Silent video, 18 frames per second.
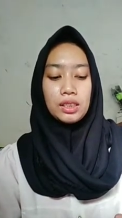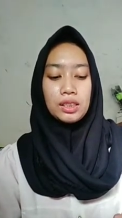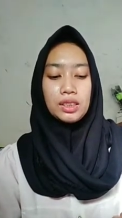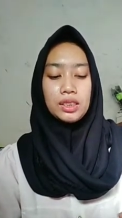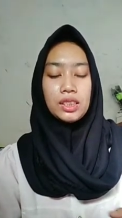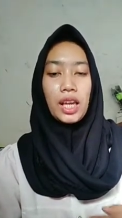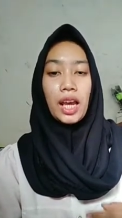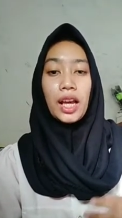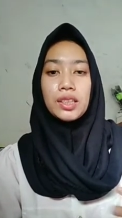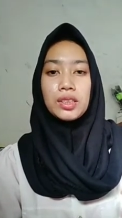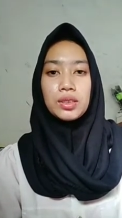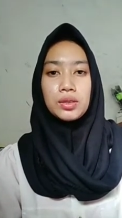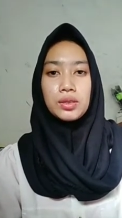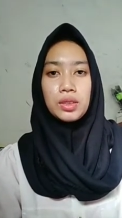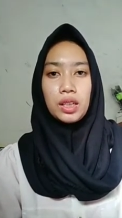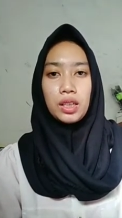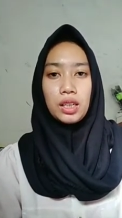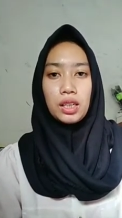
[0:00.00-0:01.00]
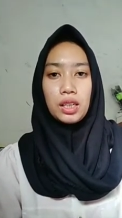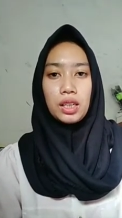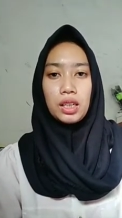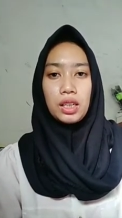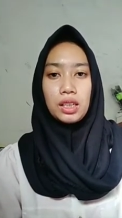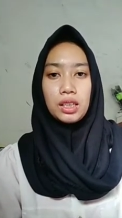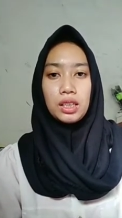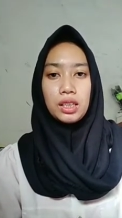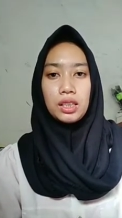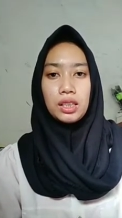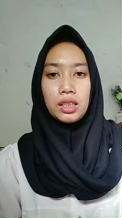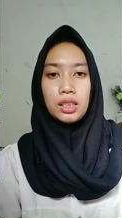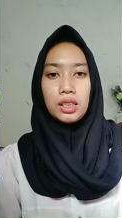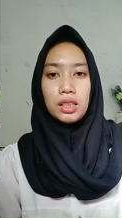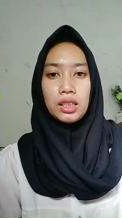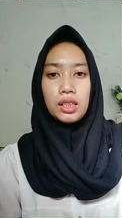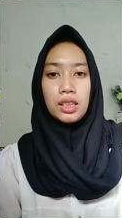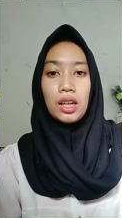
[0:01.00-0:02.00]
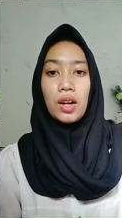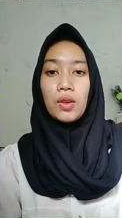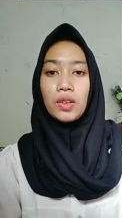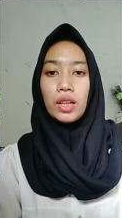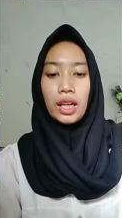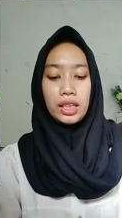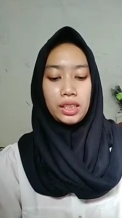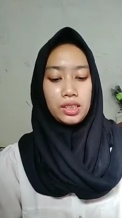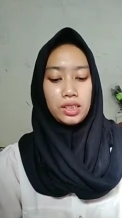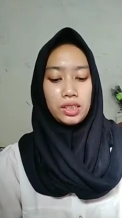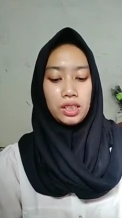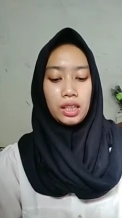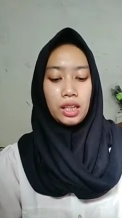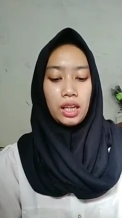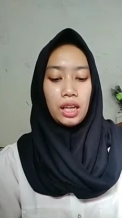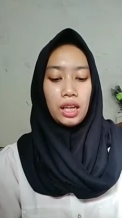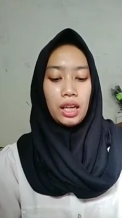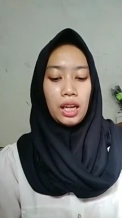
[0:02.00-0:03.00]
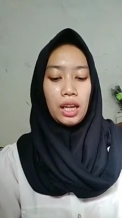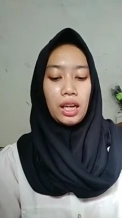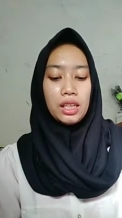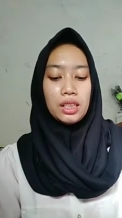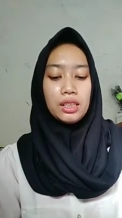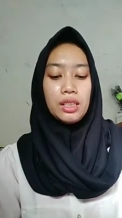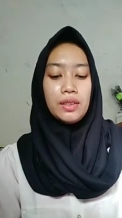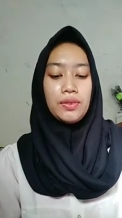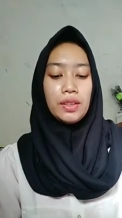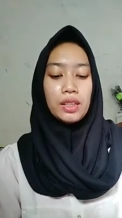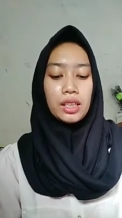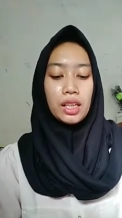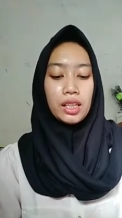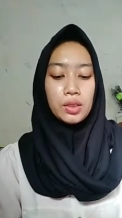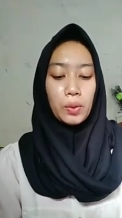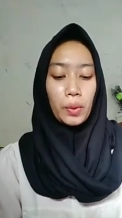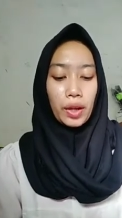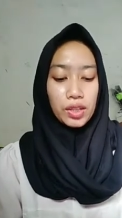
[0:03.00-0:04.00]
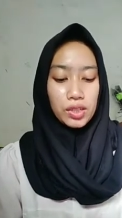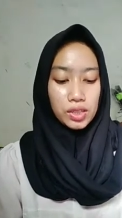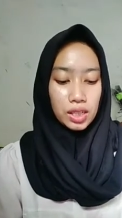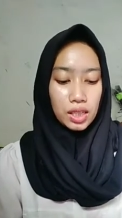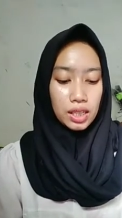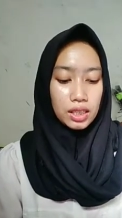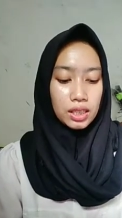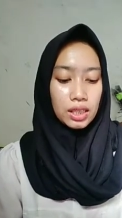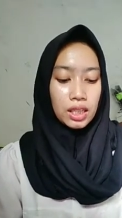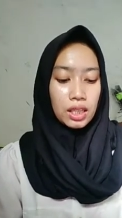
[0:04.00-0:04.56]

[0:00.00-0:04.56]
check student knowledge. And divergent question